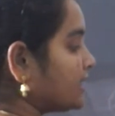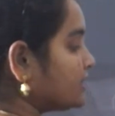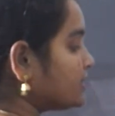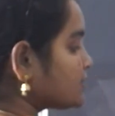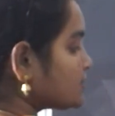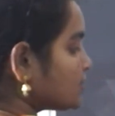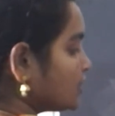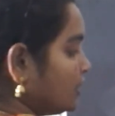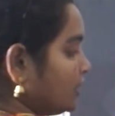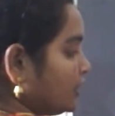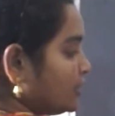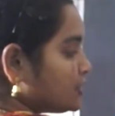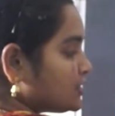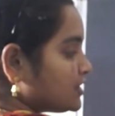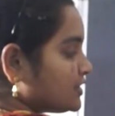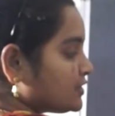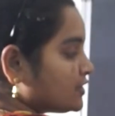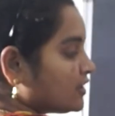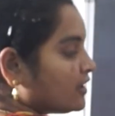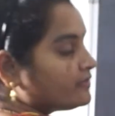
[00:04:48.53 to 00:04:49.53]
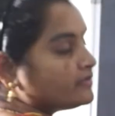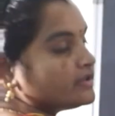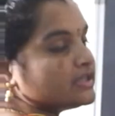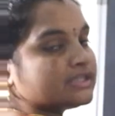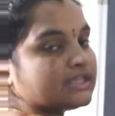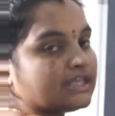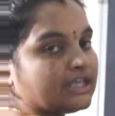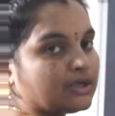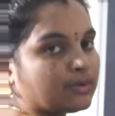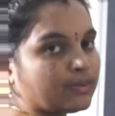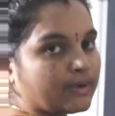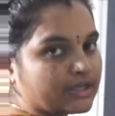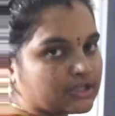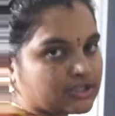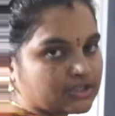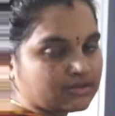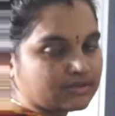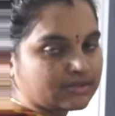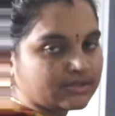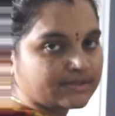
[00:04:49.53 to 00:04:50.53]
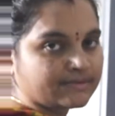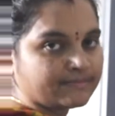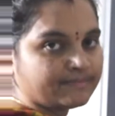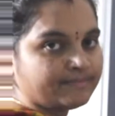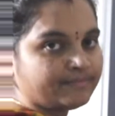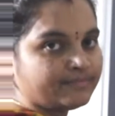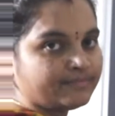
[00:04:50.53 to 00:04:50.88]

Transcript: the solutions of these equations.